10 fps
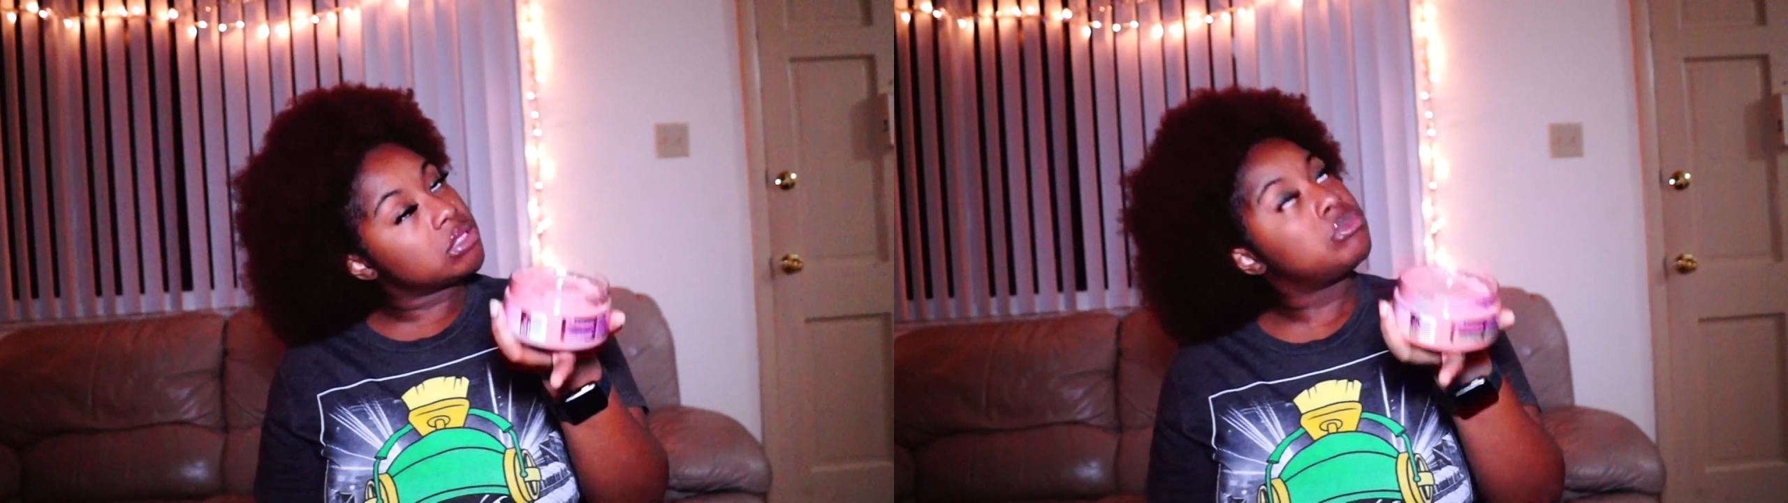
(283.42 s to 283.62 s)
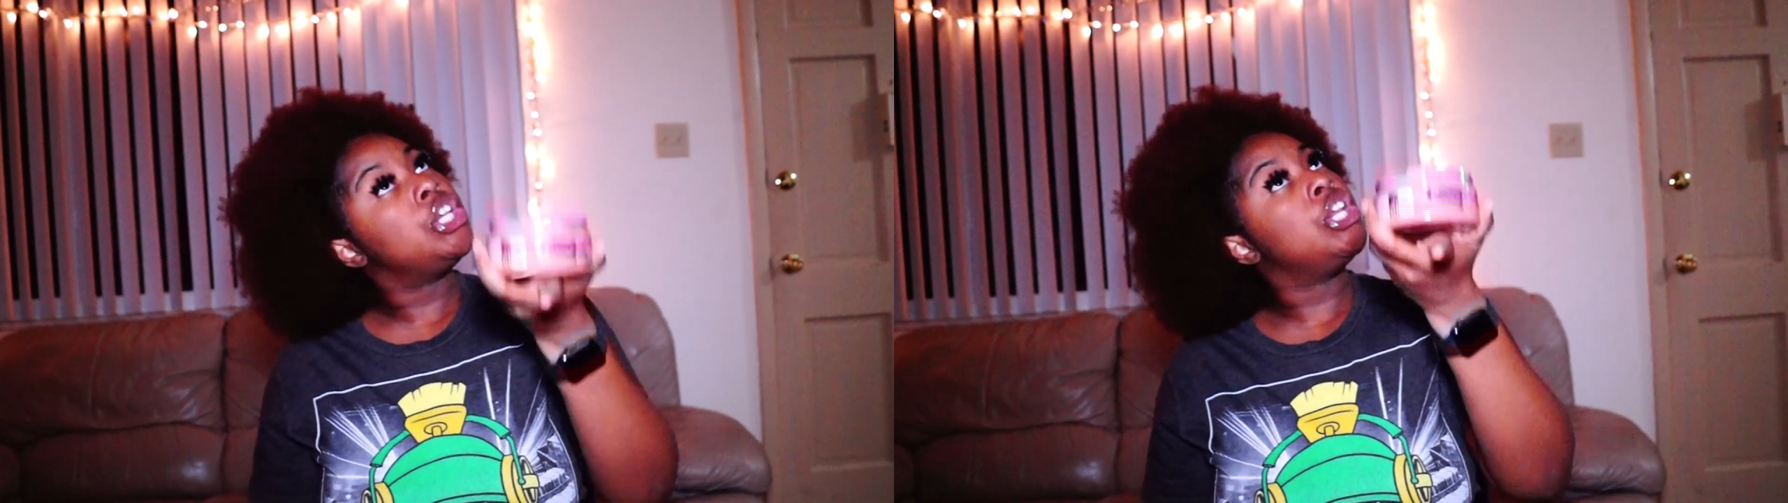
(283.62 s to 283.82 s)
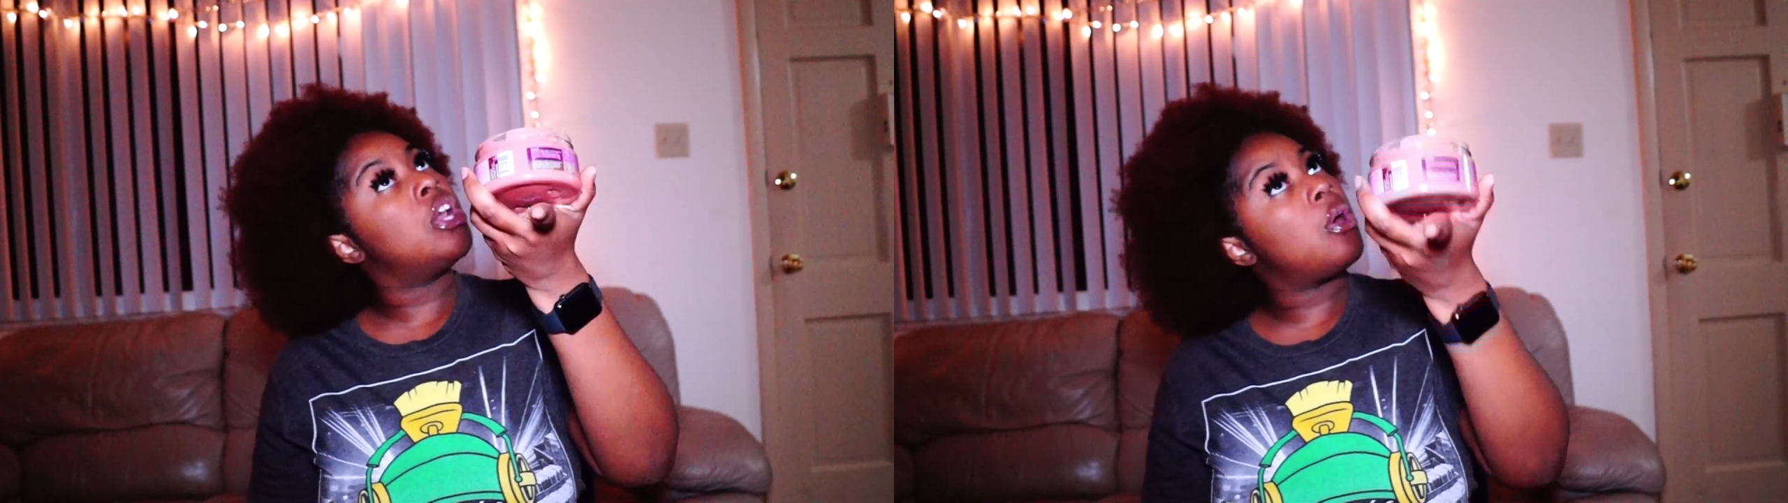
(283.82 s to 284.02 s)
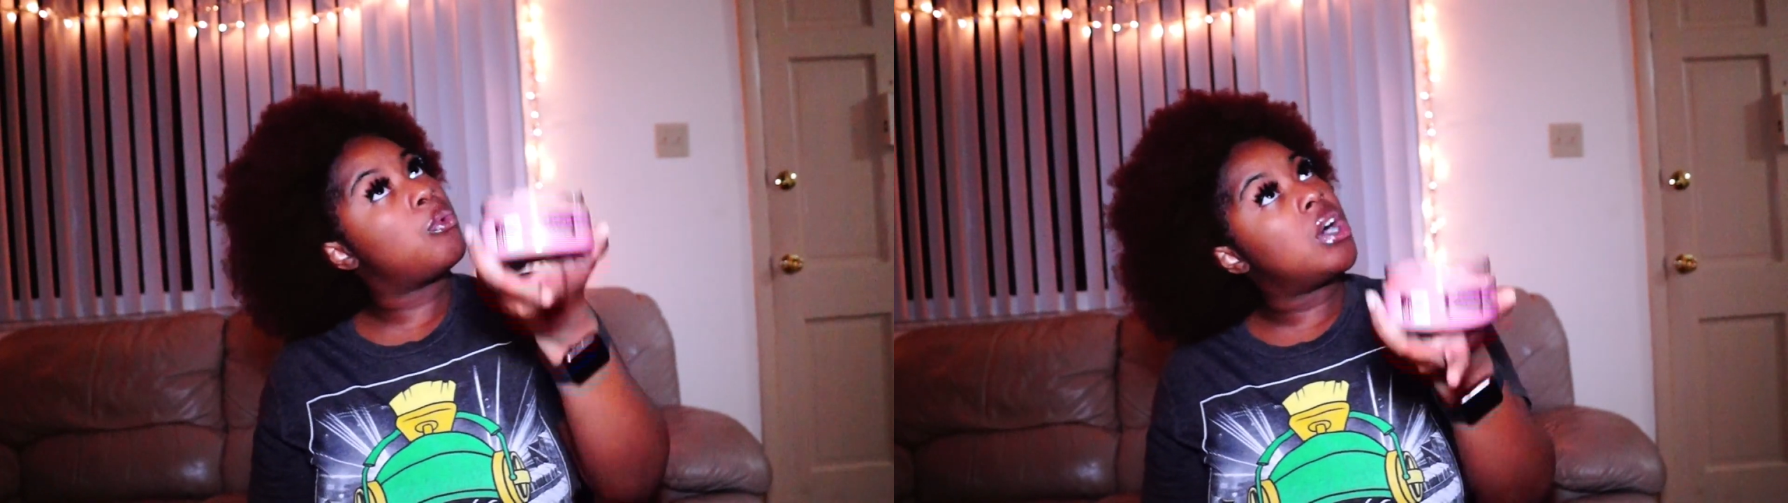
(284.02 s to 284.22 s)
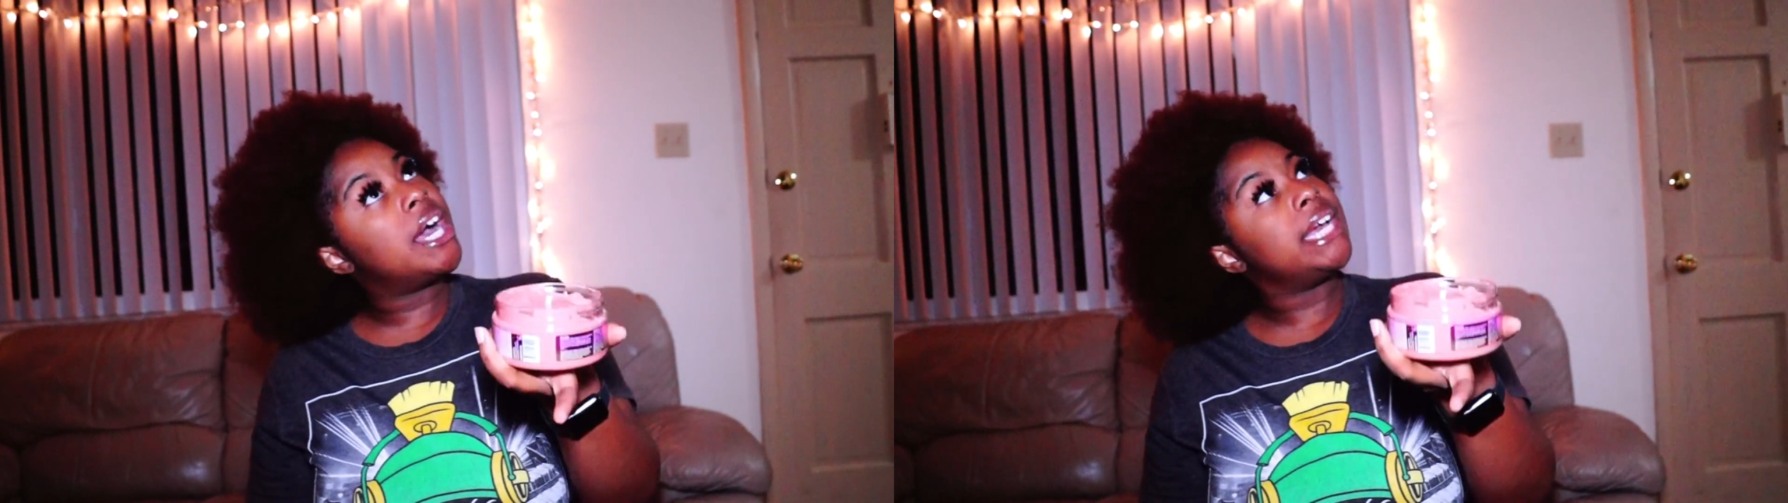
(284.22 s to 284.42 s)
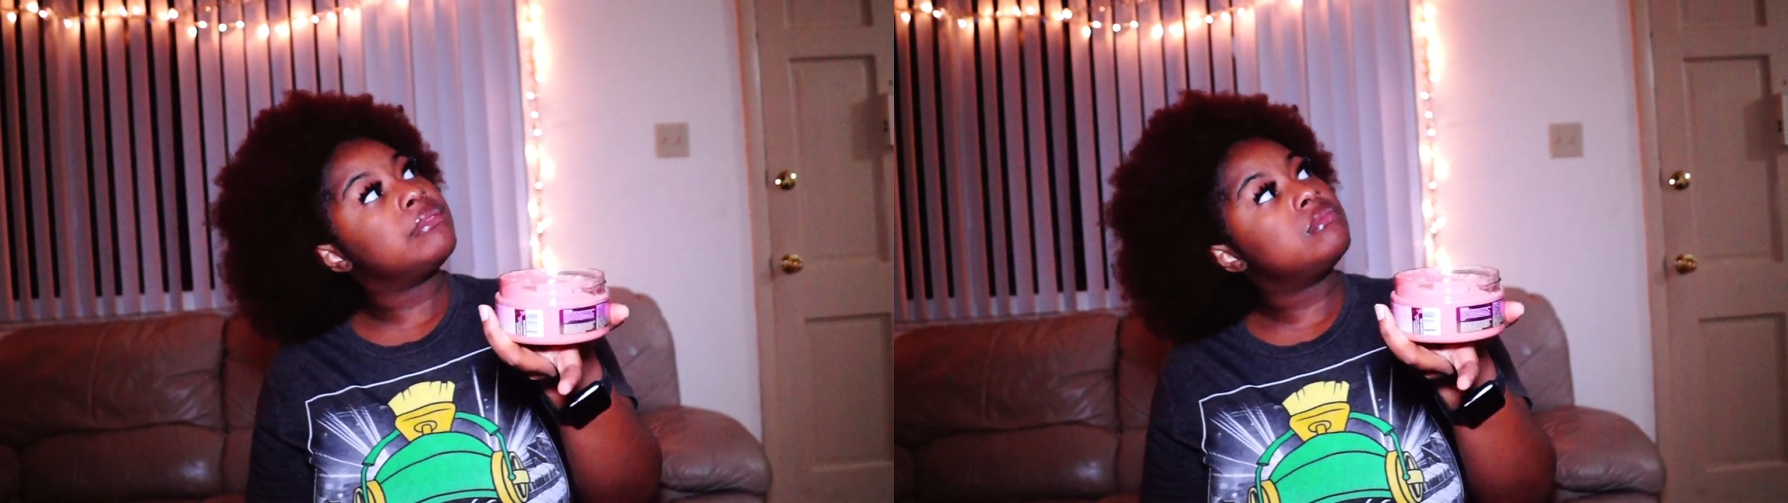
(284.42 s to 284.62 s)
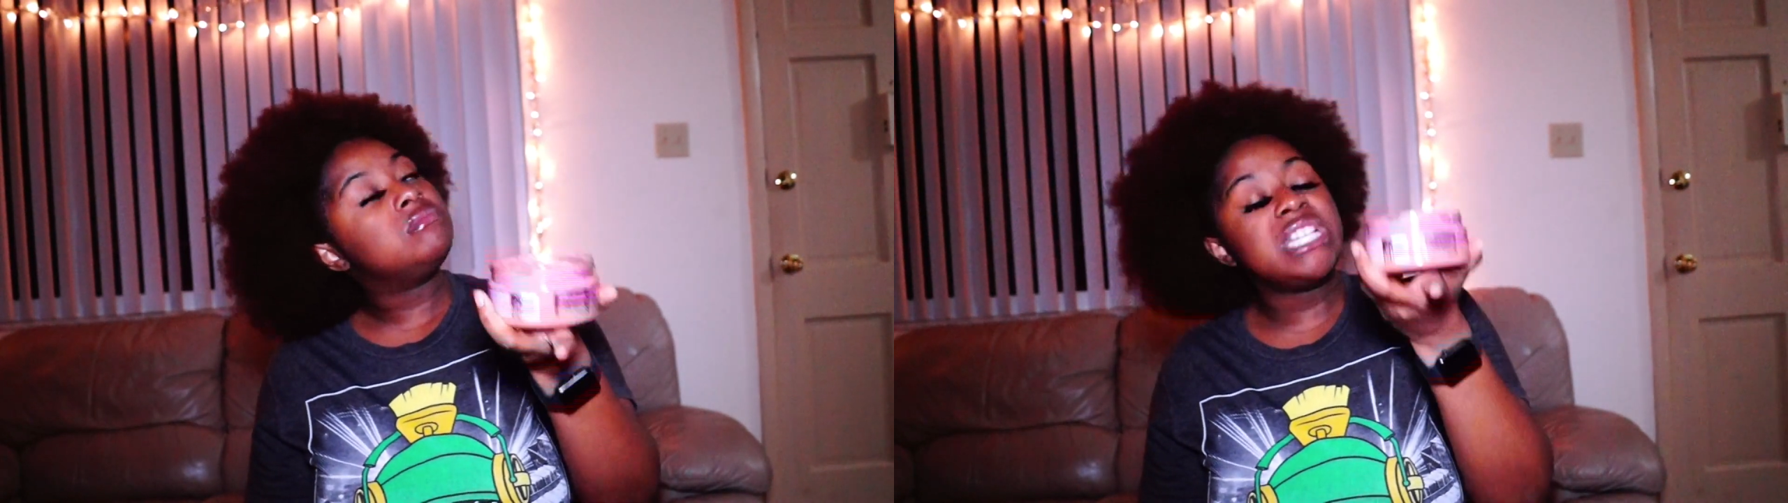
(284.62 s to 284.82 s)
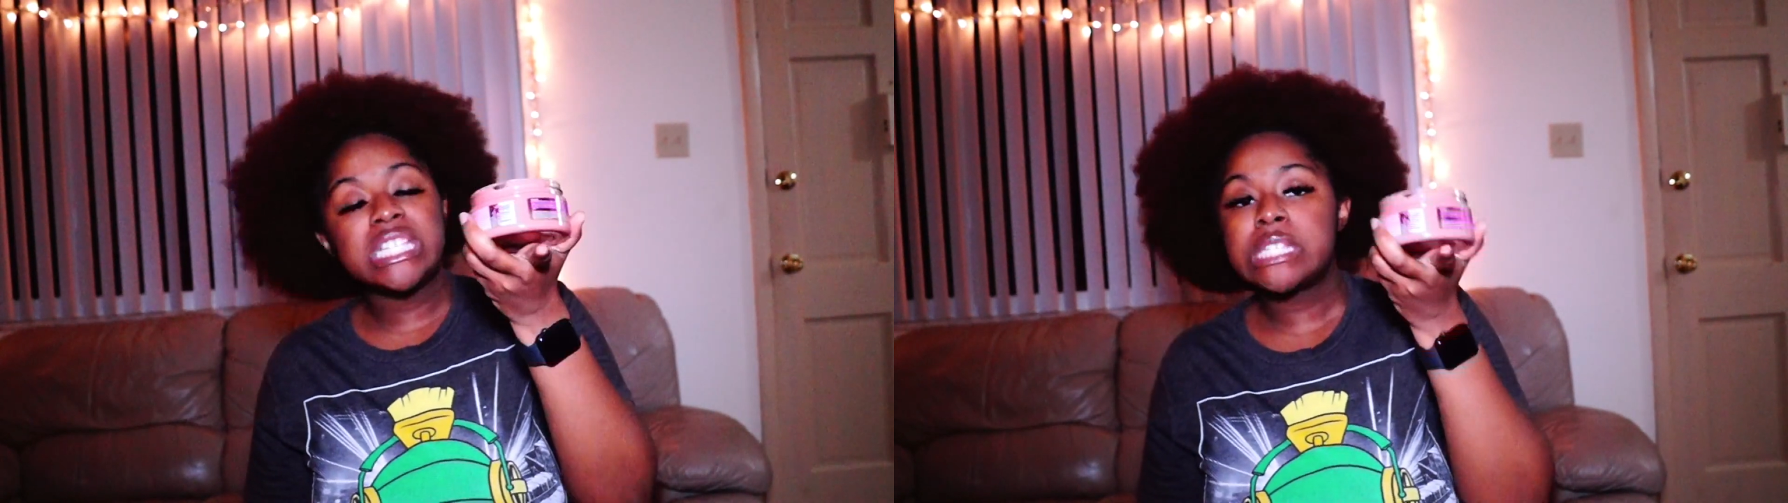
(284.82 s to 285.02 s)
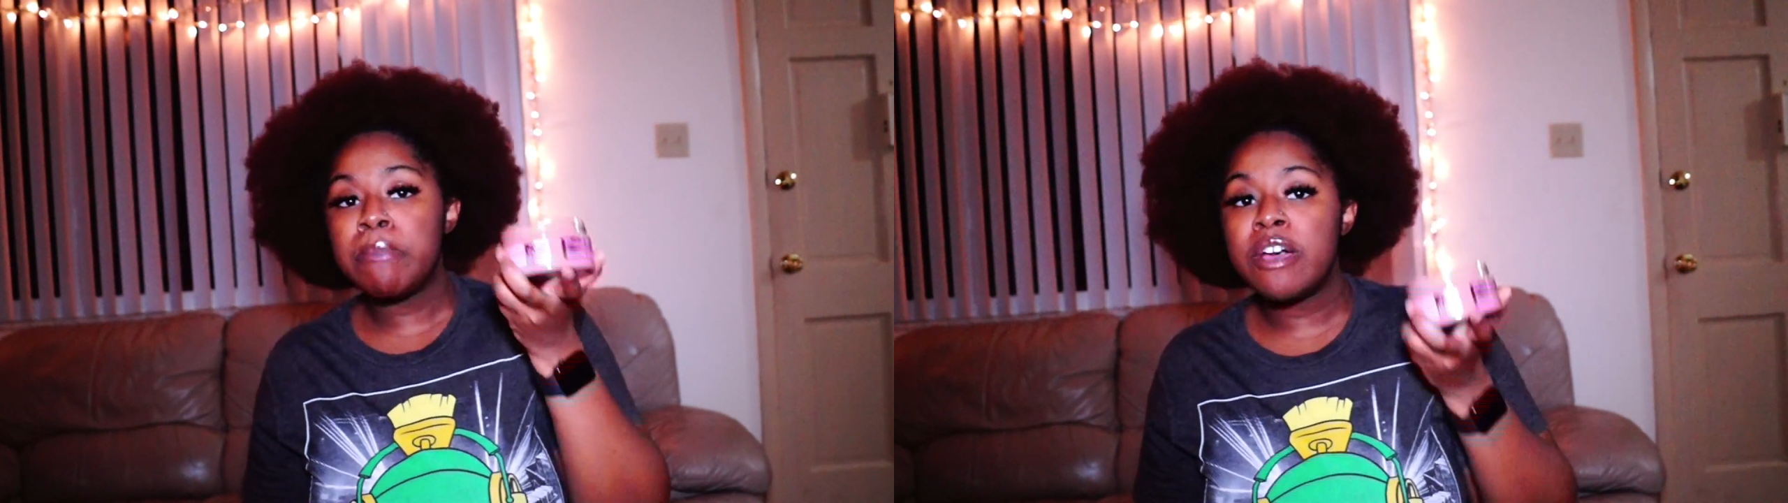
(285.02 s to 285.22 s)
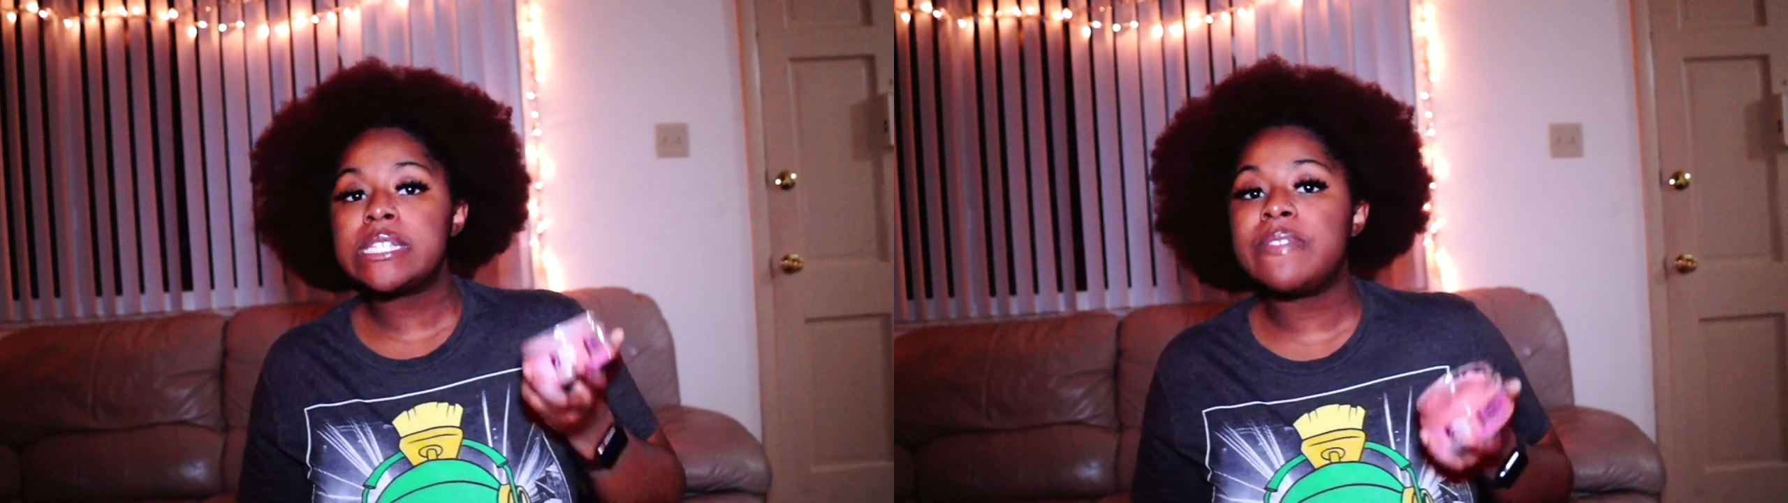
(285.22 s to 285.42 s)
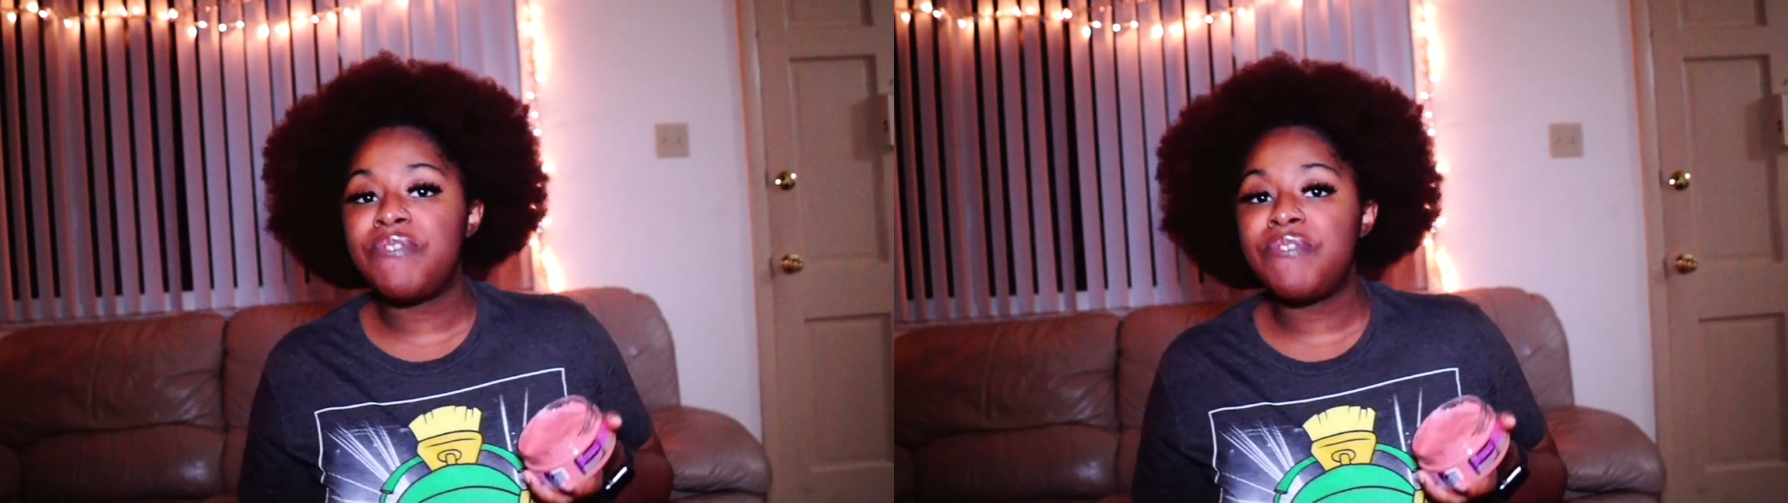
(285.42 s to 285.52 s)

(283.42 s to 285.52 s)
You know what? This smells